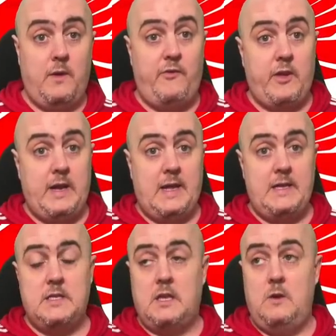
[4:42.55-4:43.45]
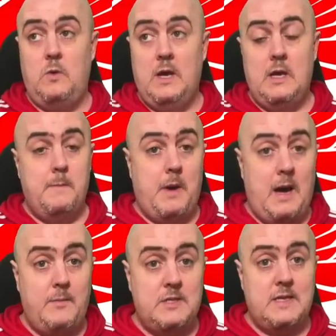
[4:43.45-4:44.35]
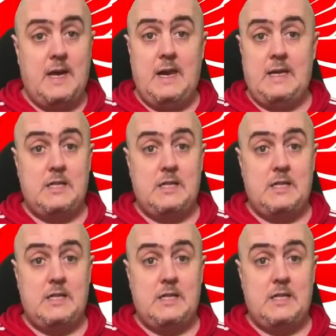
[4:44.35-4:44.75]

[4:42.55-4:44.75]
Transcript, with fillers: We've seen links to Mohamed Salah,